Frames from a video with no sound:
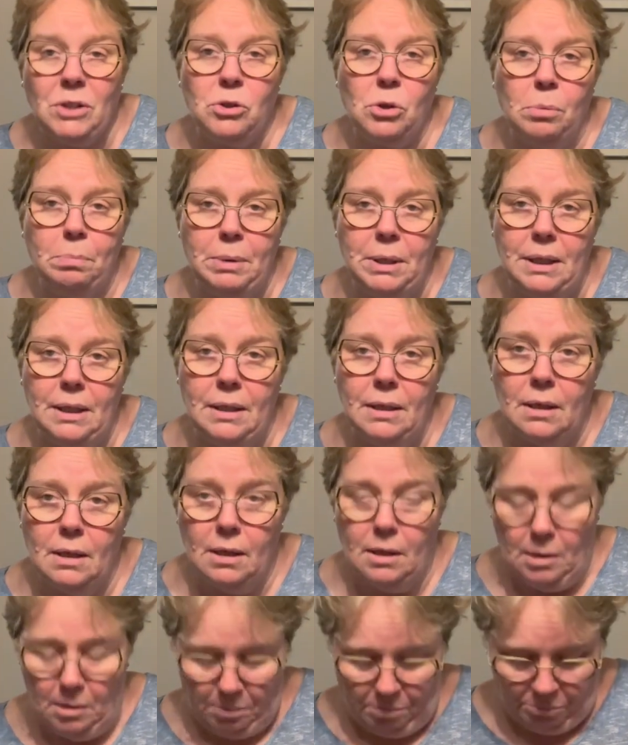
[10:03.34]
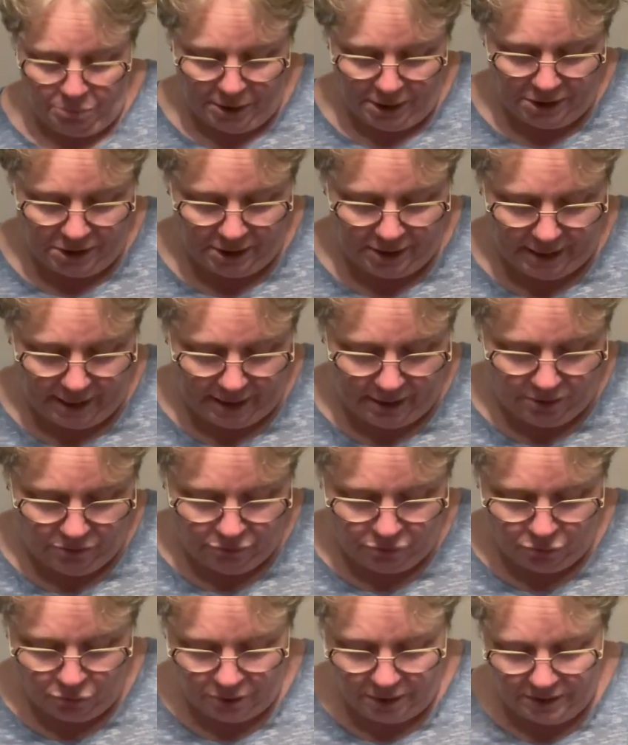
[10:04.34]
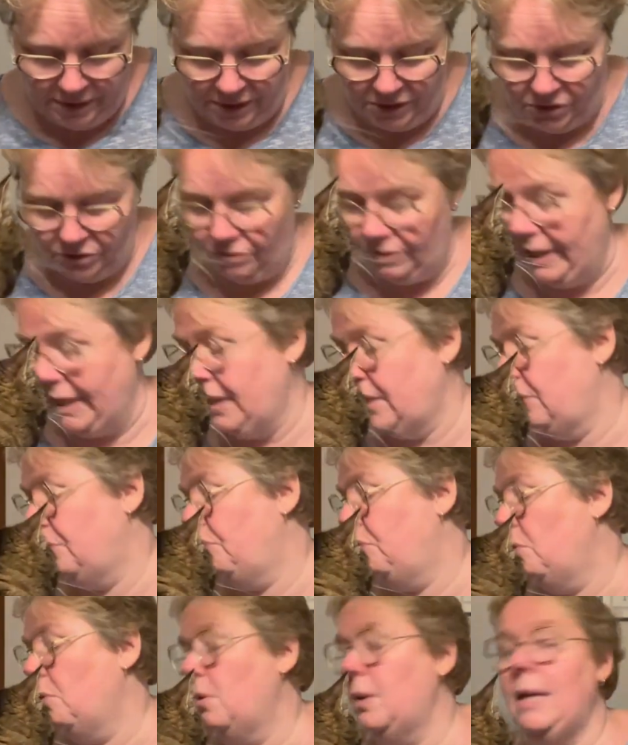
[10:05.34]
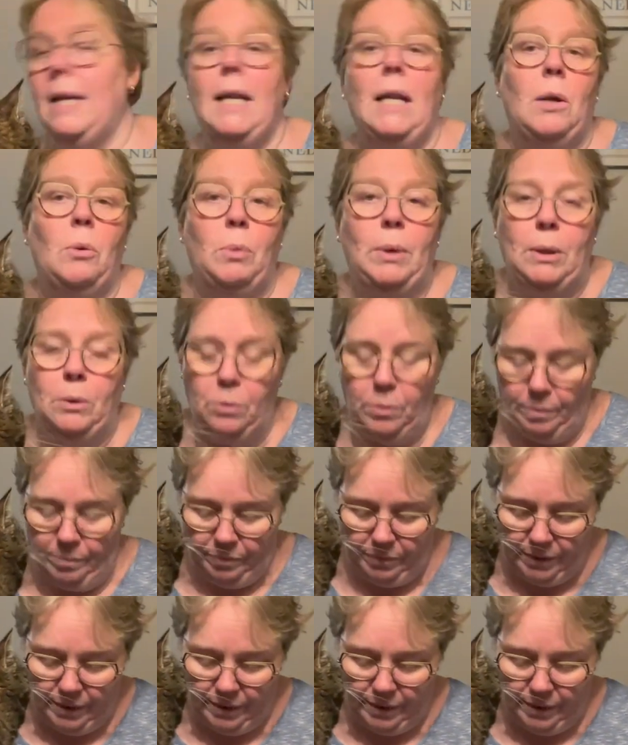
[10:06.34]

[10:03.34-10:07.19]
to be president for the district for Inner Wheel.